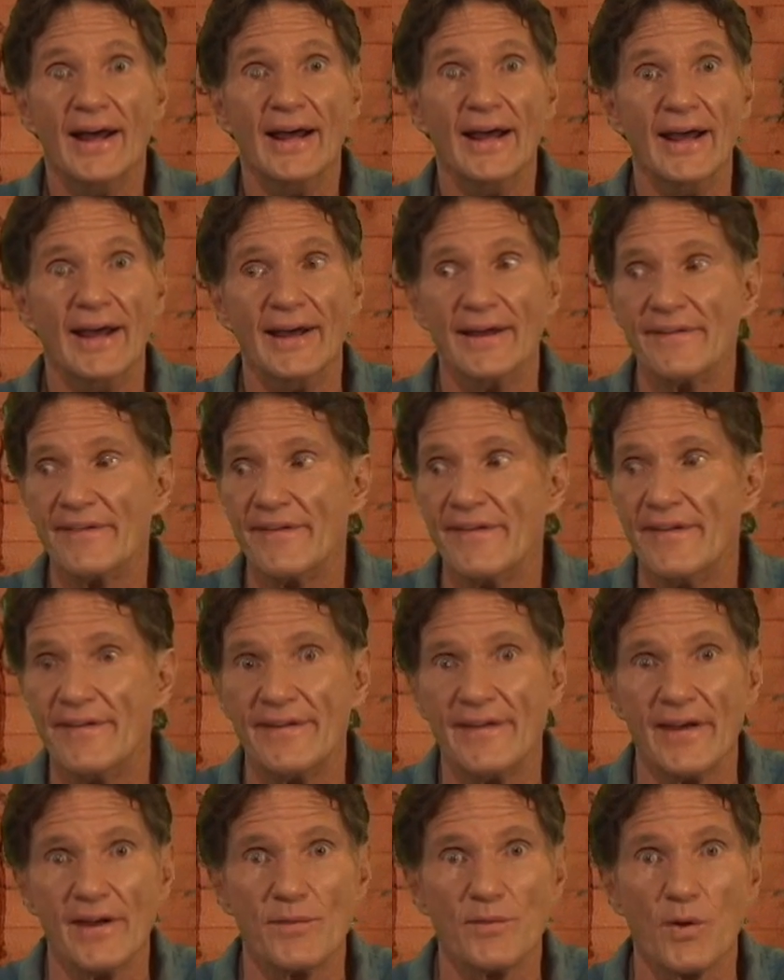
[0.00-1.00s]
And
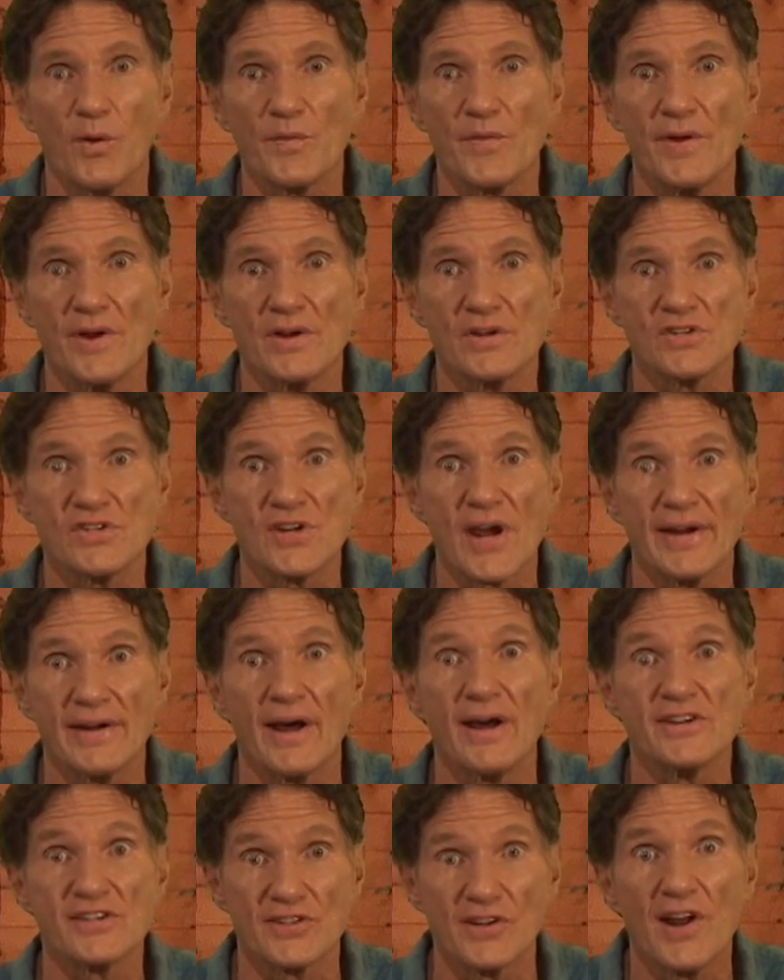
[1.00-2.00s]
they wrote this
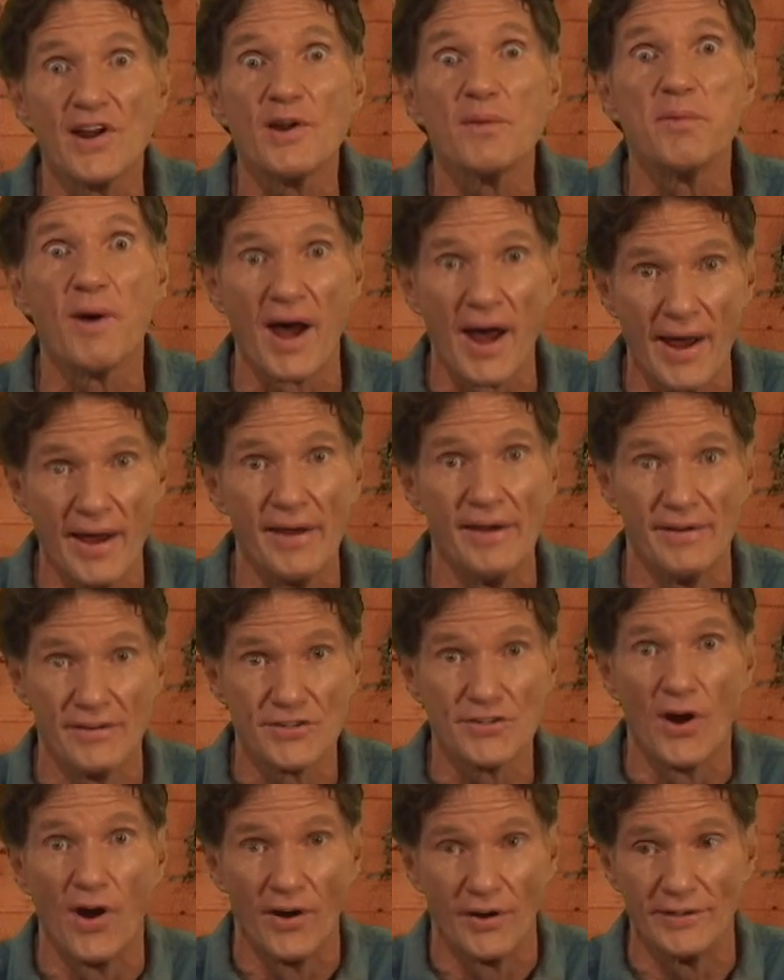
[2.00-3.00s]
Zeitgeist Lullaby
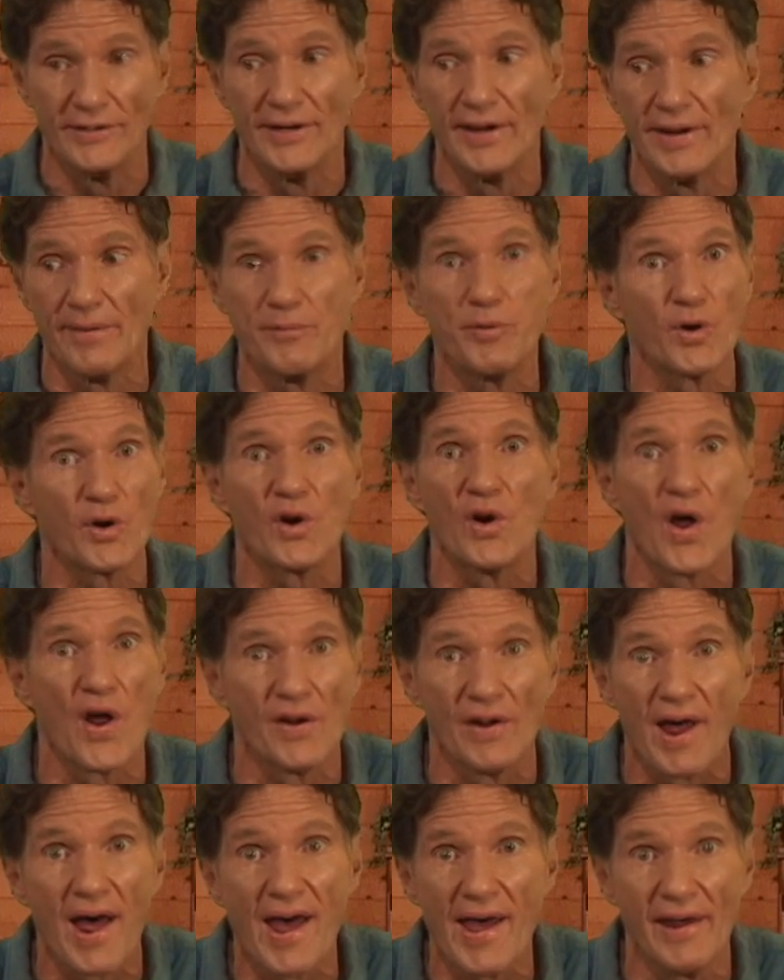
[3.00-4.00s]
song and put it
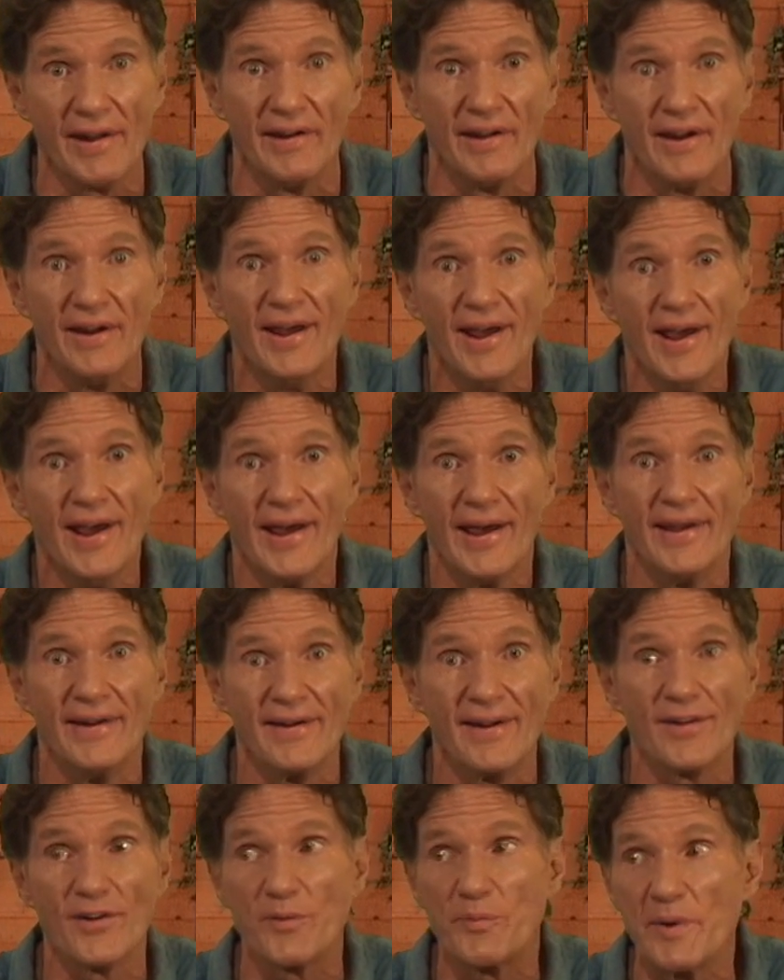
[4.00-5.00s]
online, and
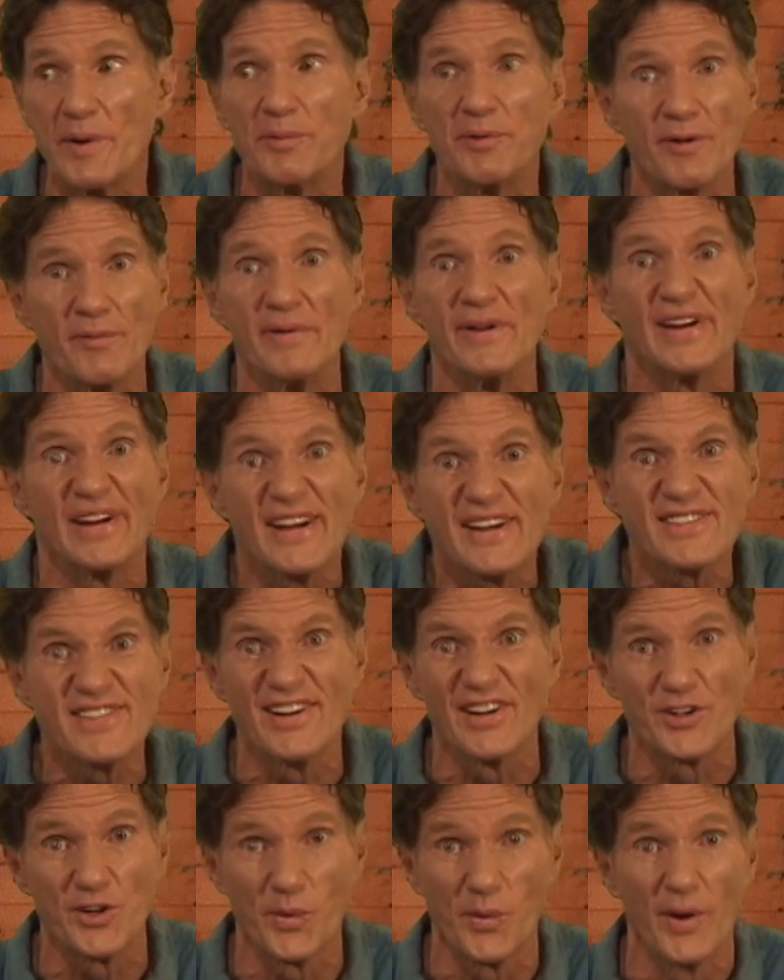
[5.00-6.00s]
other people have been
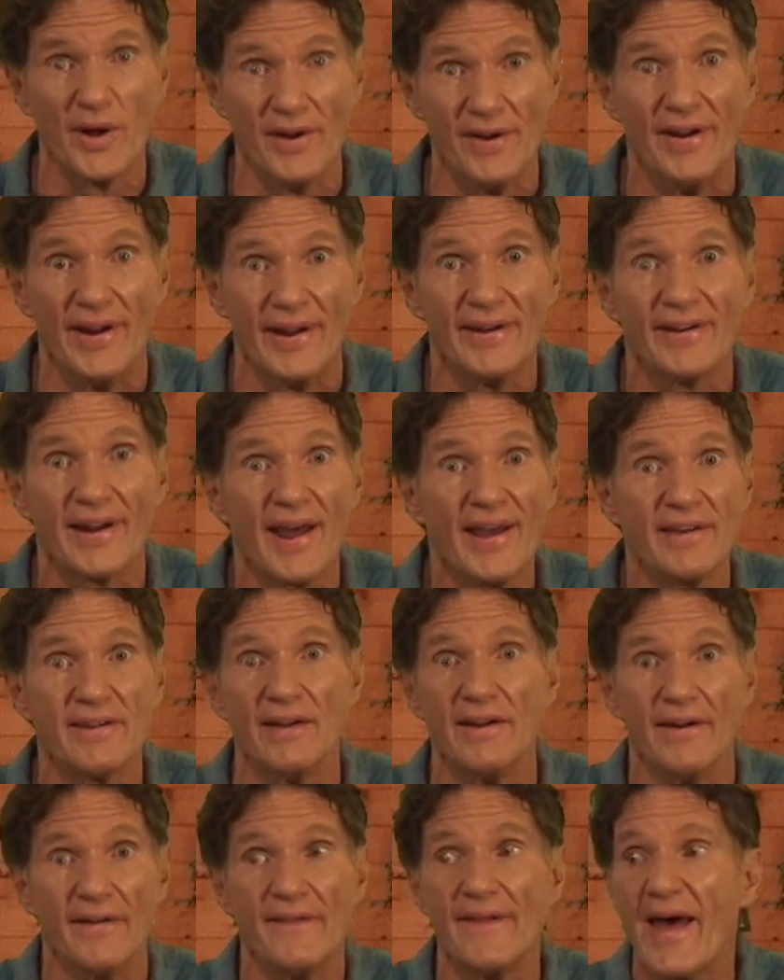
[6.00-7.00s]
listening to it and like
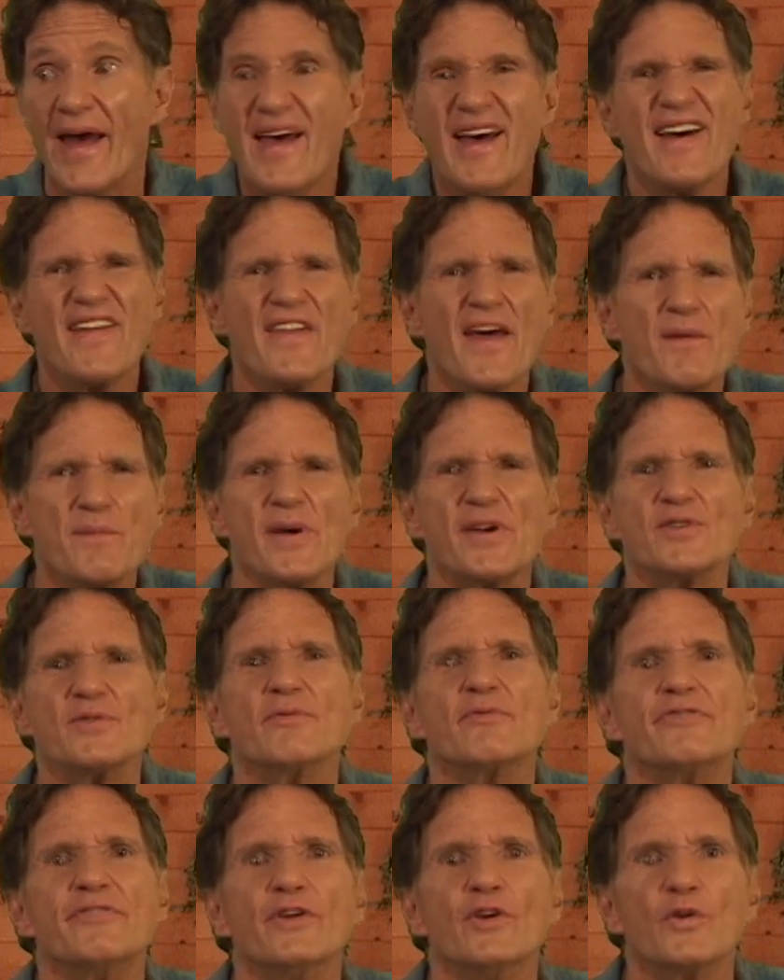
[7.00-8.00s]
it, and that makes
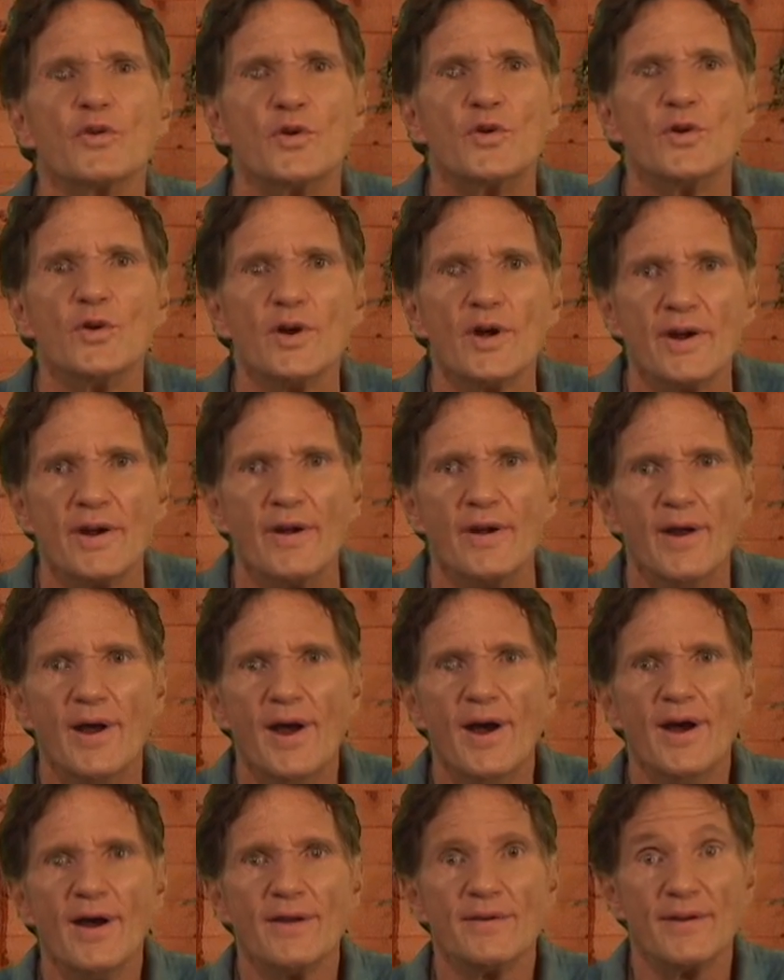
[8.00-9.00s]
them feel good
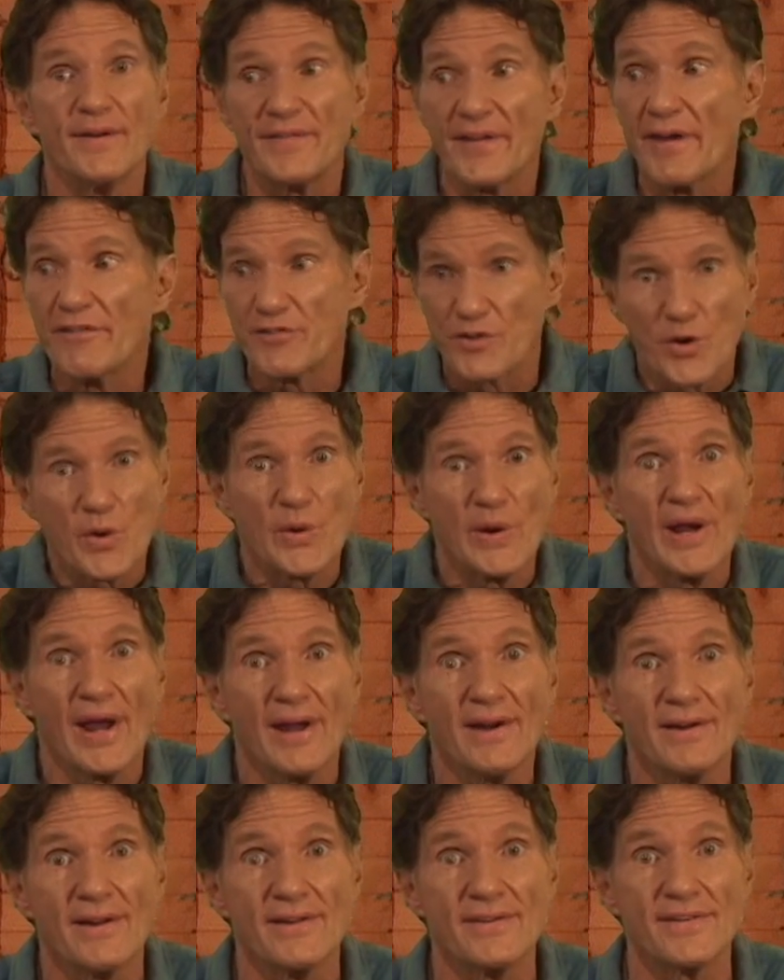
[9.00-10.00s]
that they've
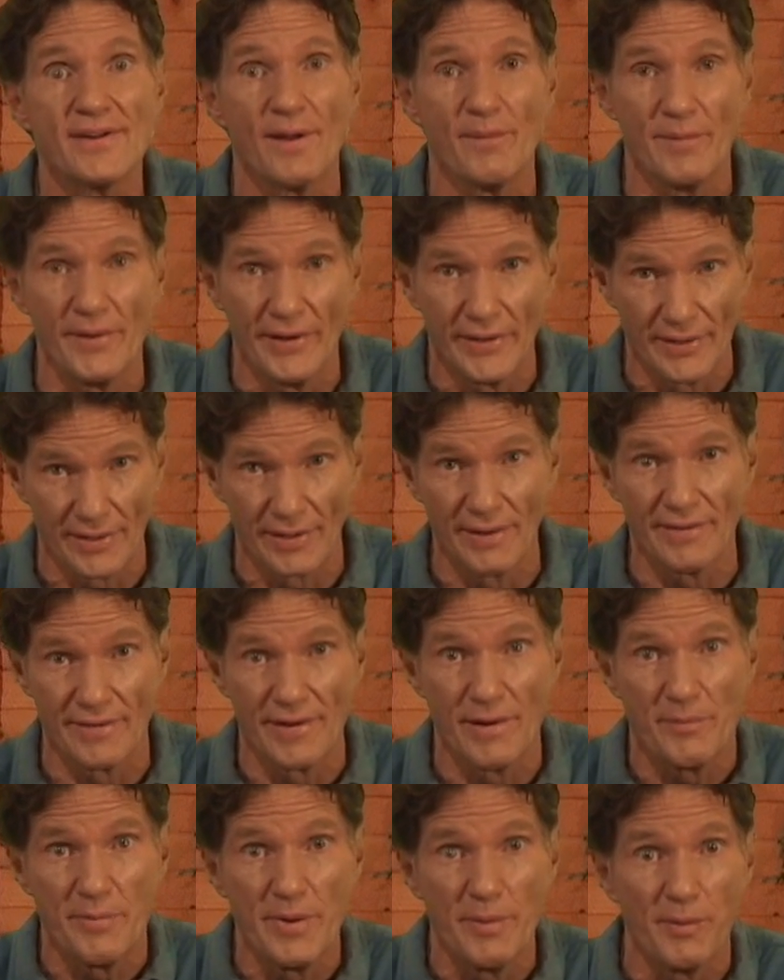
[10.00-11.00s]
created something
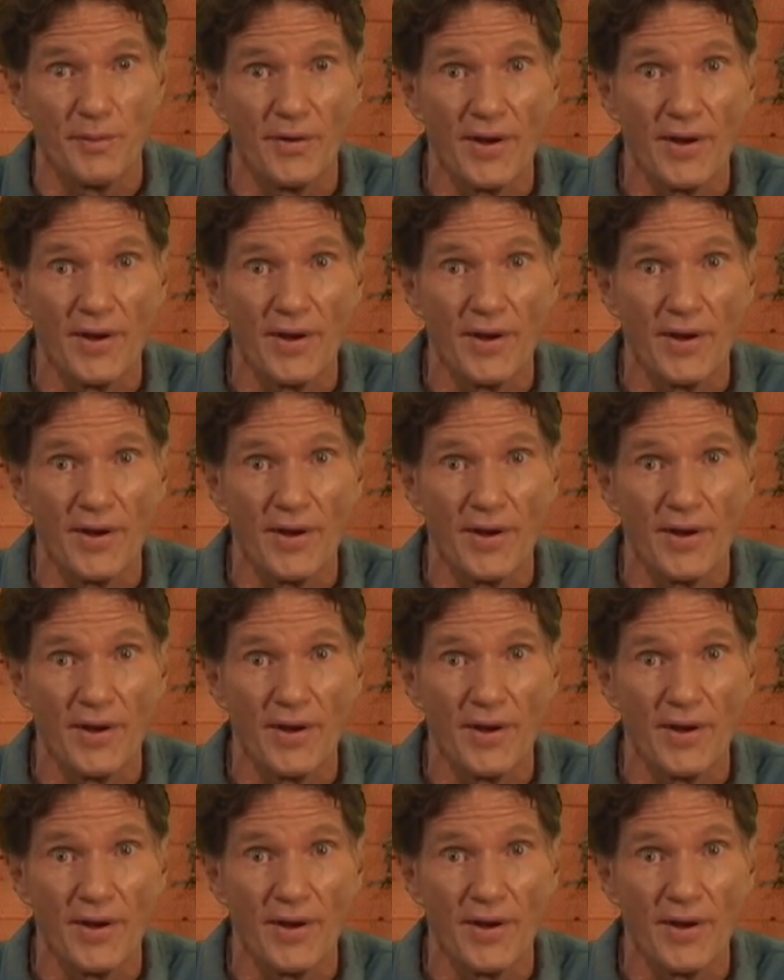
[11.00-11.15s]
that people